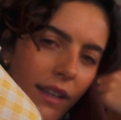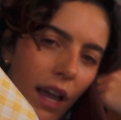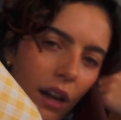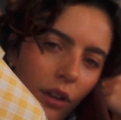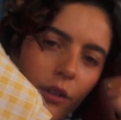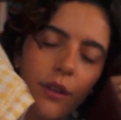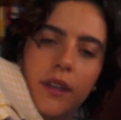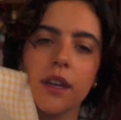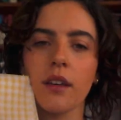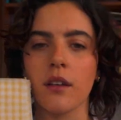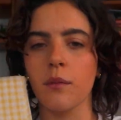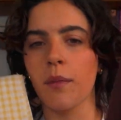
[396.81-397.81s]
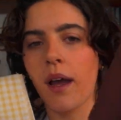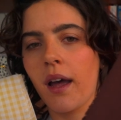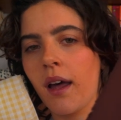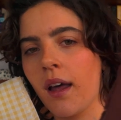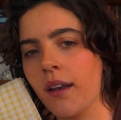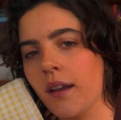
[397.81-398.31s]
yellow gingham
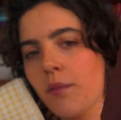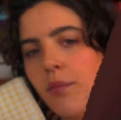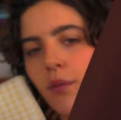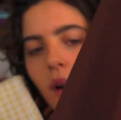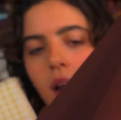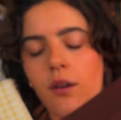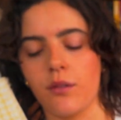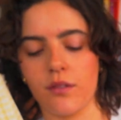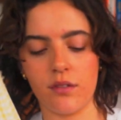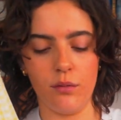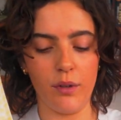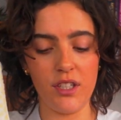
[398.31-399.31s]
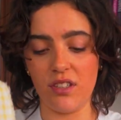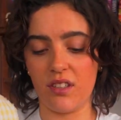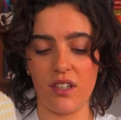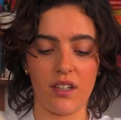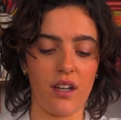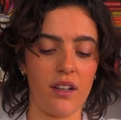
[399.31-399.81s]
and a brown, so we're just
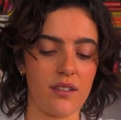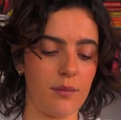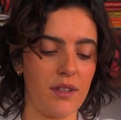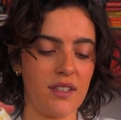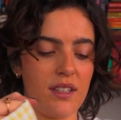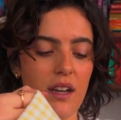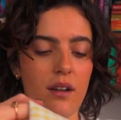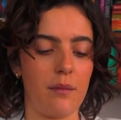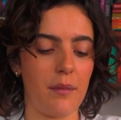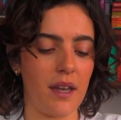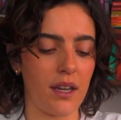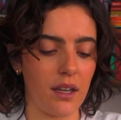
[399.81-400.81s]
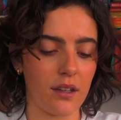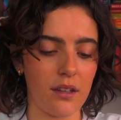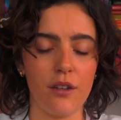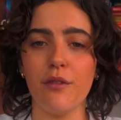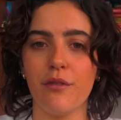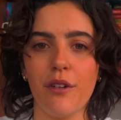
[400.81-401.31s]
going to cut some of this out and make a
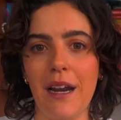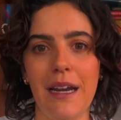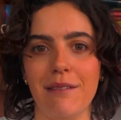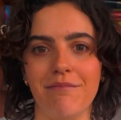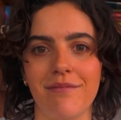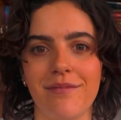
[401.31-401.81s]
cute frame.